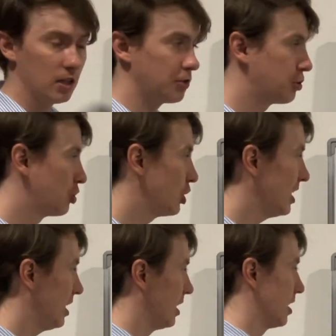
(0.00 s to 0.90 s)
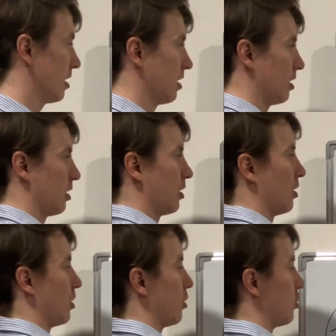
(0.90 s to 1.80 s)
She,
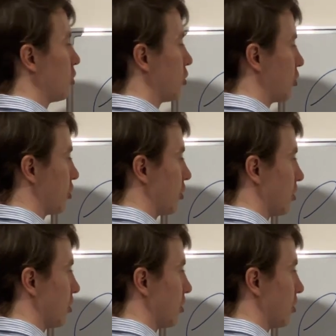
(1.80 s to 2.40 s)
sh,